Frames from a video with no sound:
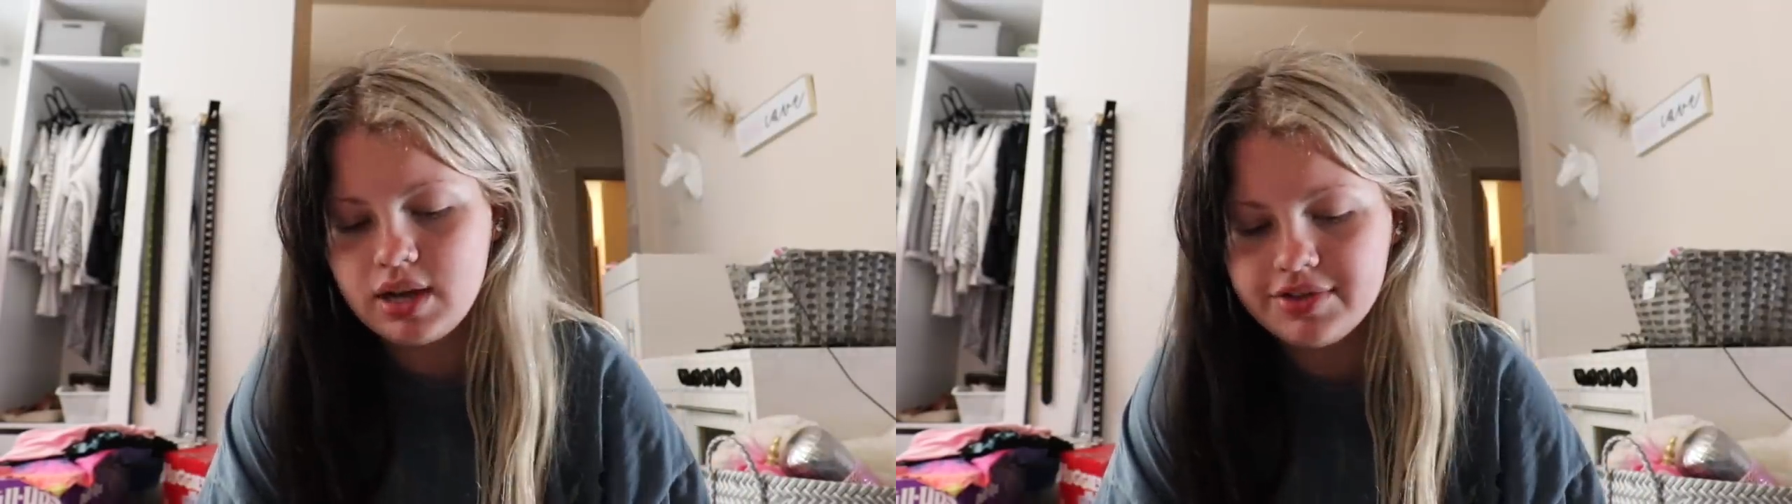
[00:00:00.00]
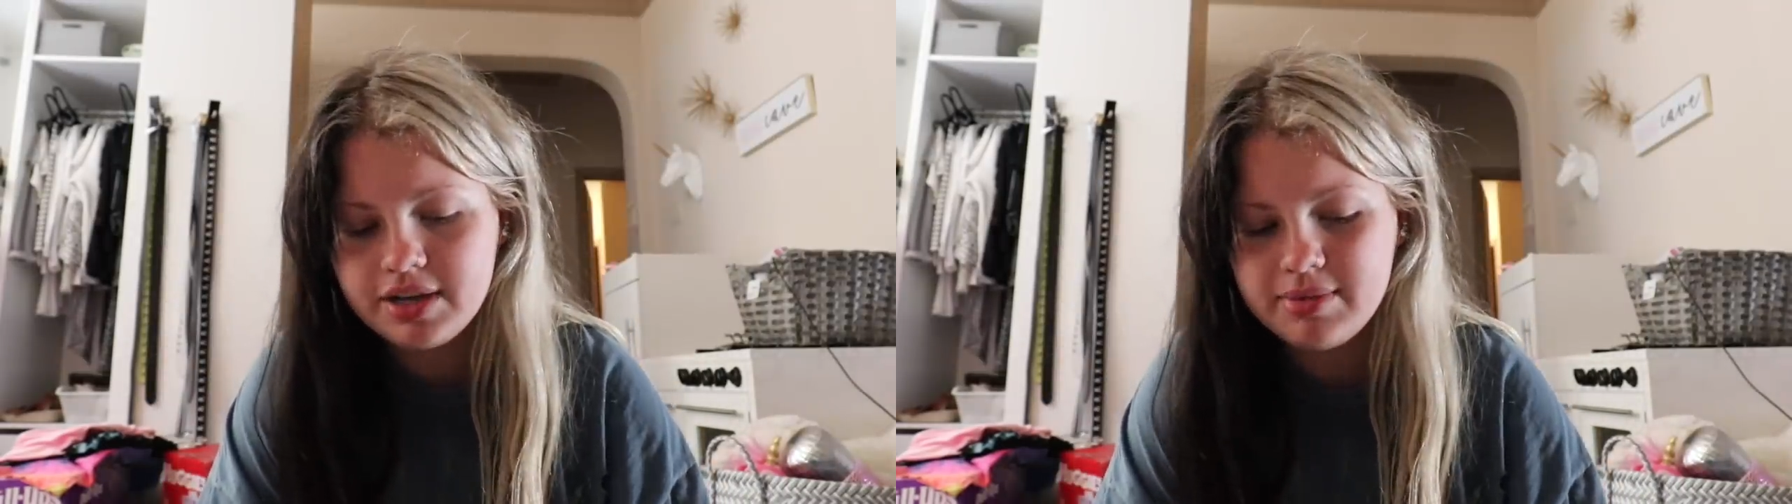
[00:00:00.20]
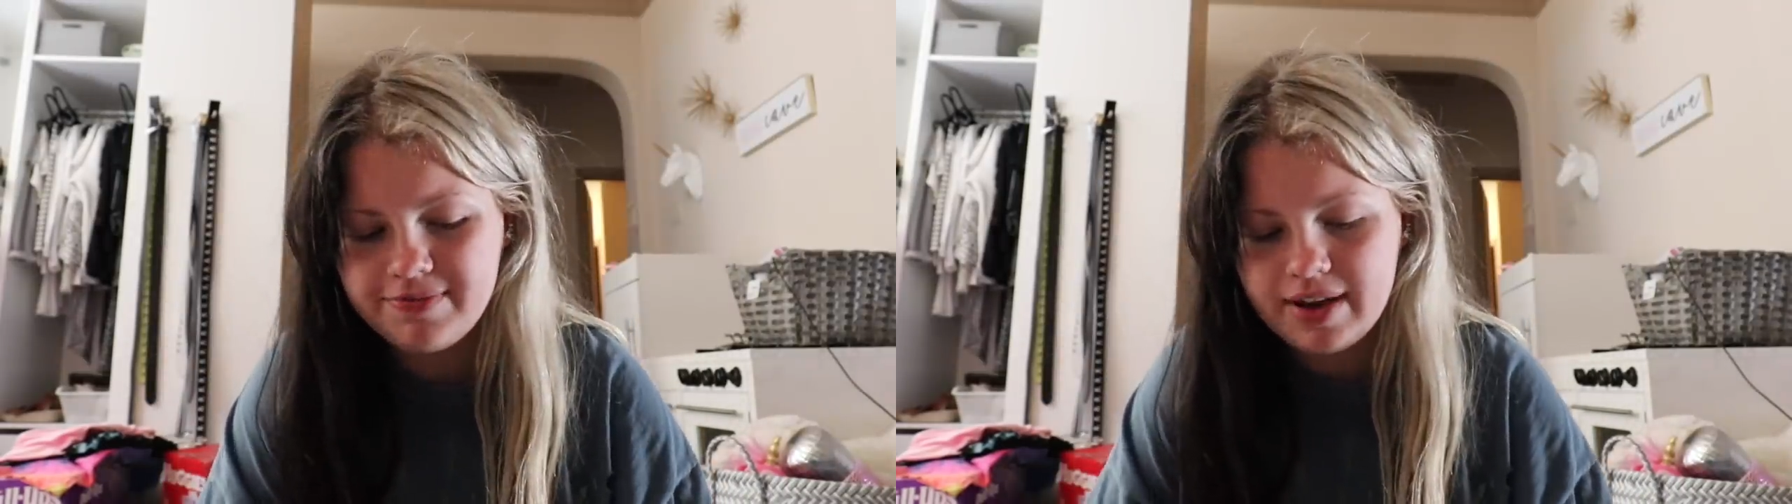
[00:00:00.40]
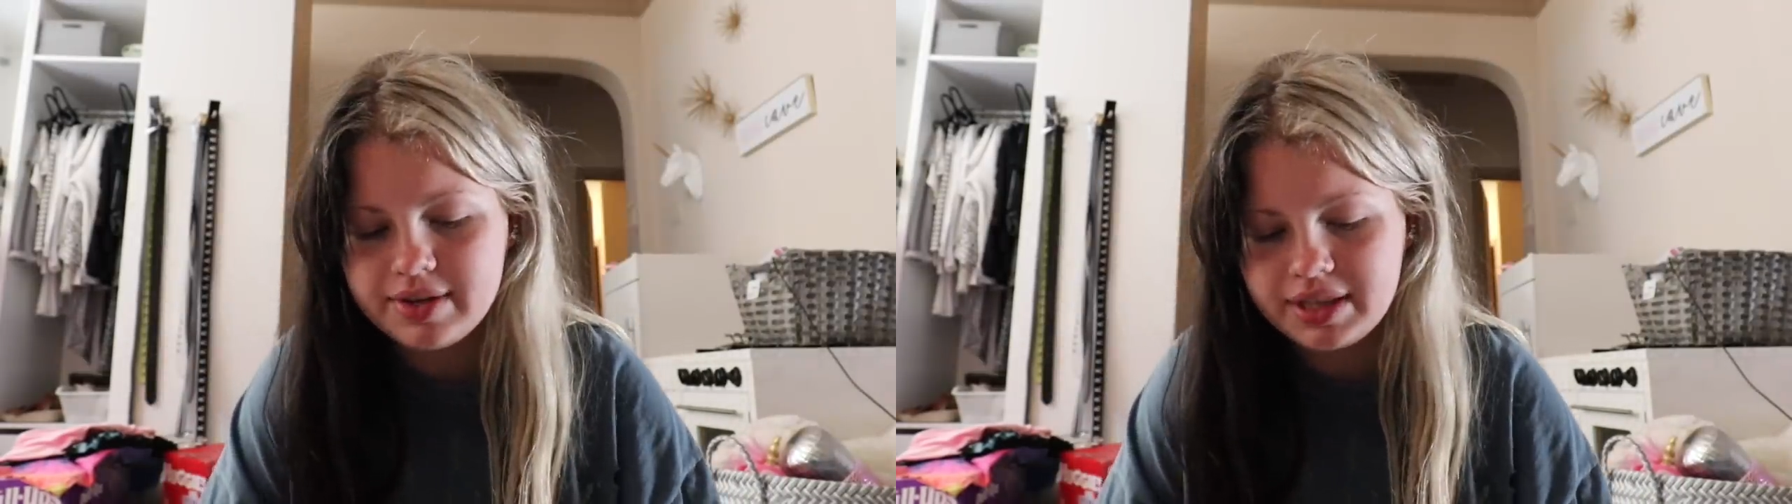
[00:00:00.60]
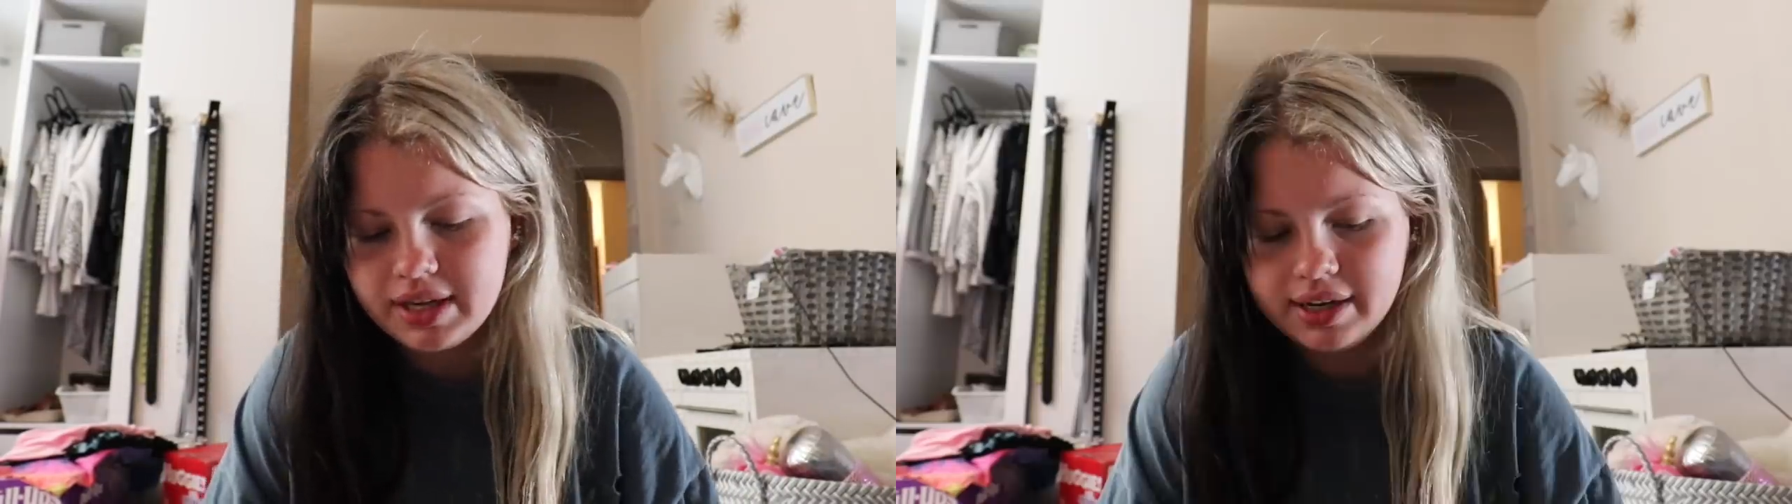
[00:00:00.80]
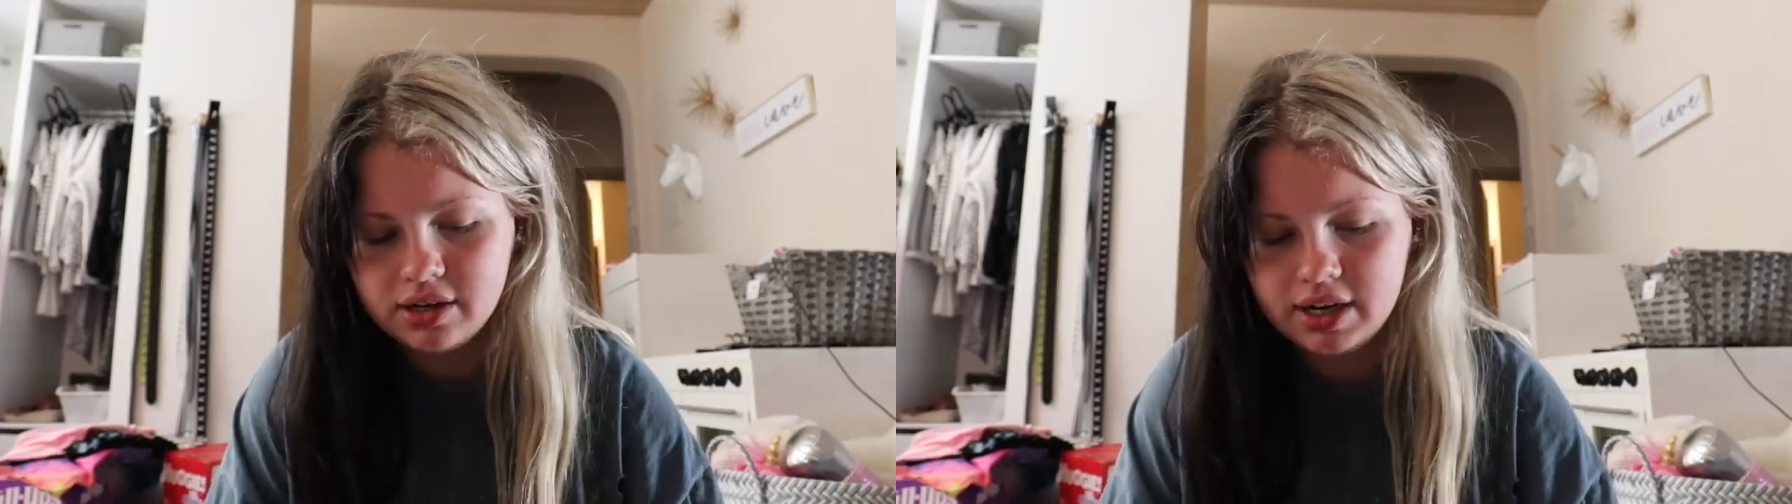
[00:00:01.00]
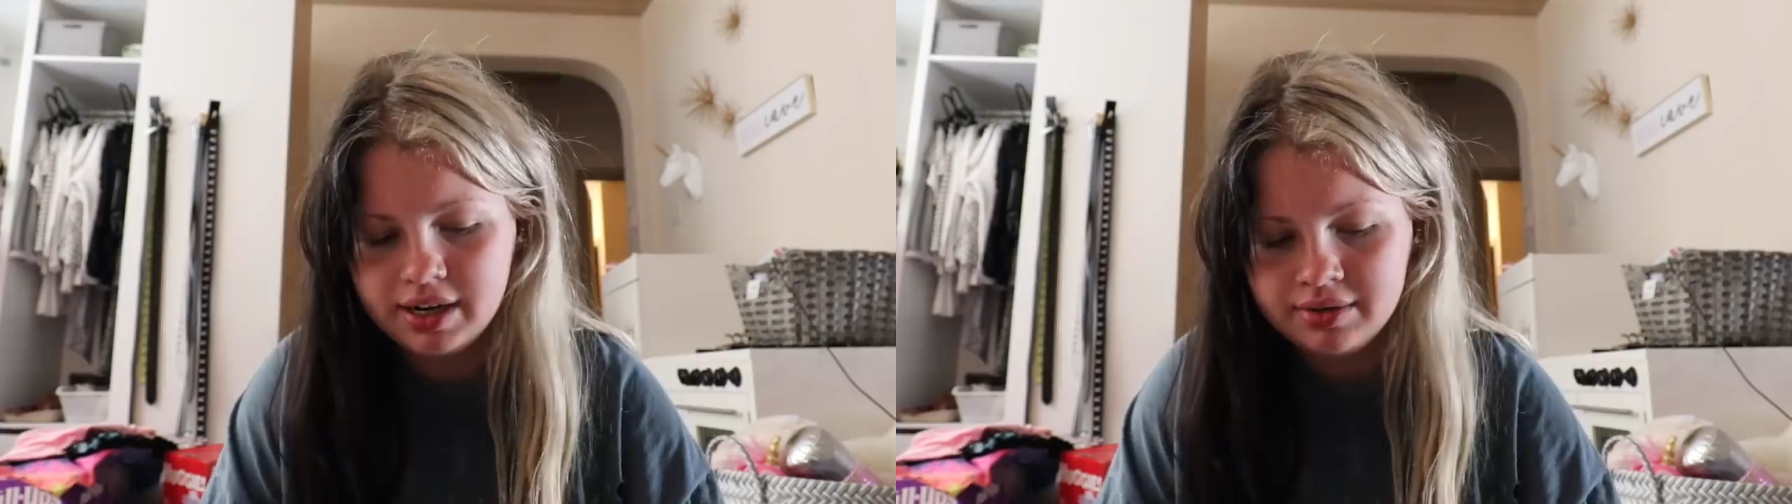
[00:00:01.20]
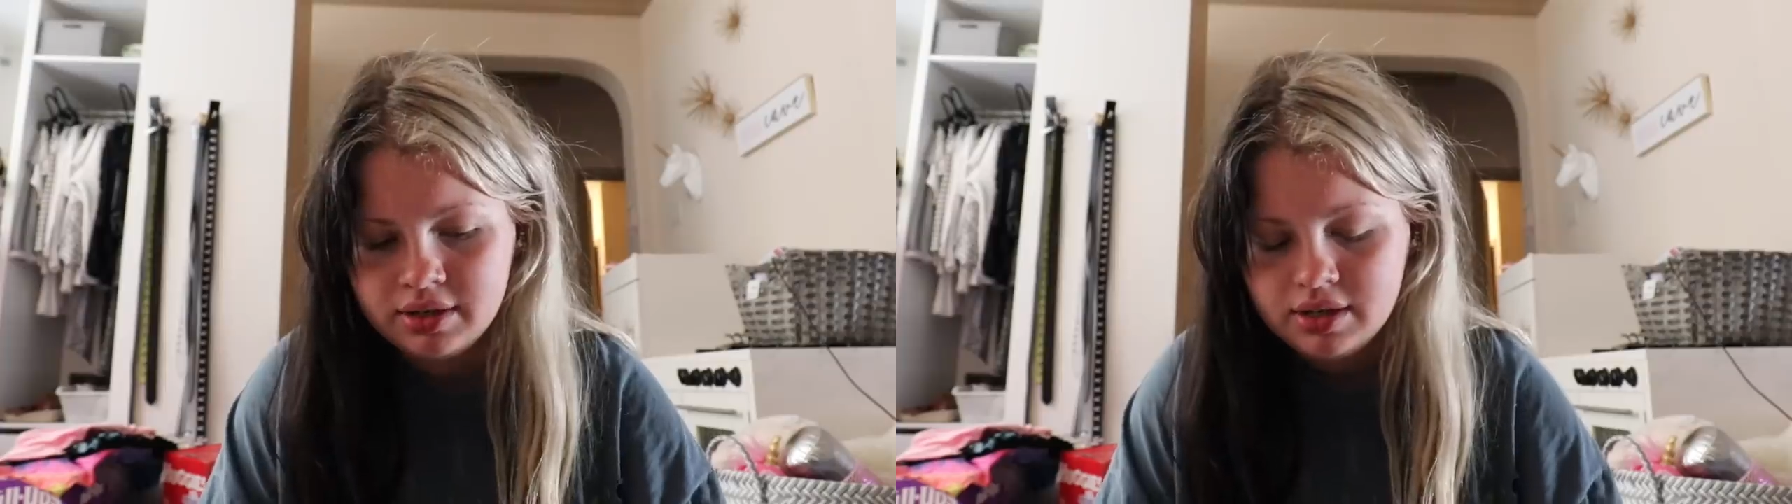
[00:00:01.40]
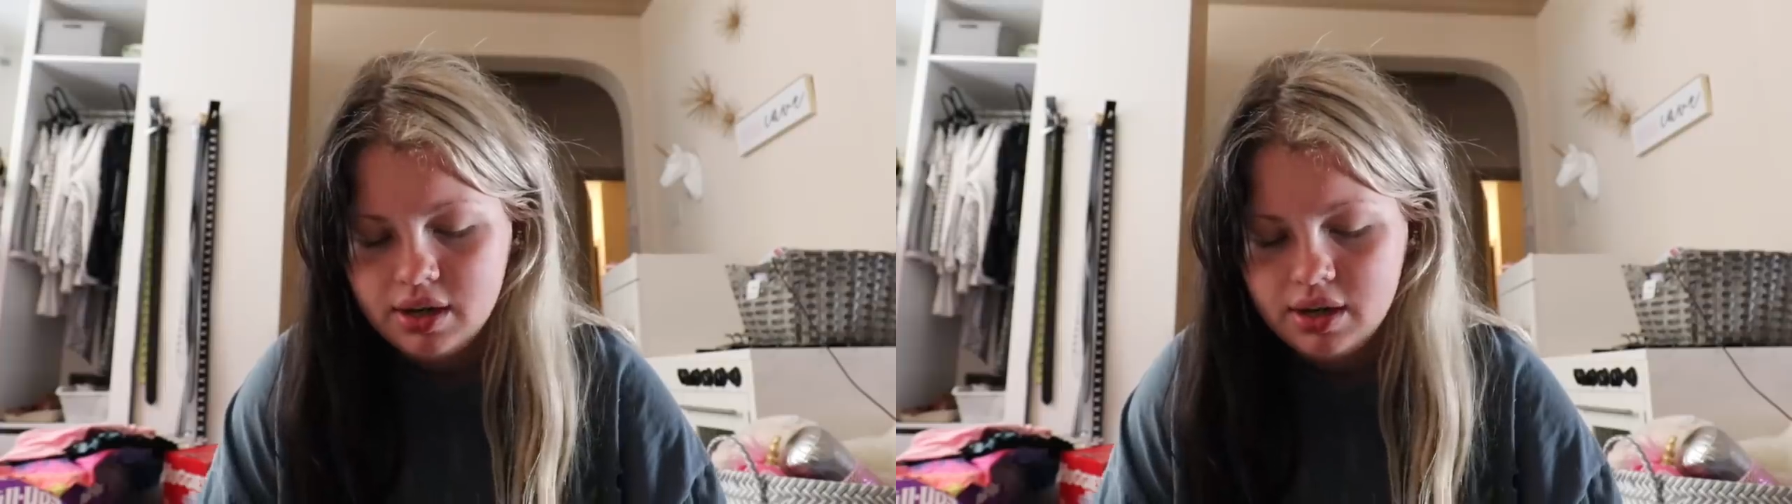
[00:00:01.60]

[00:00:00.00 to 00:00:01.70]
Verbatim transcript: I think, my favorite thing I got.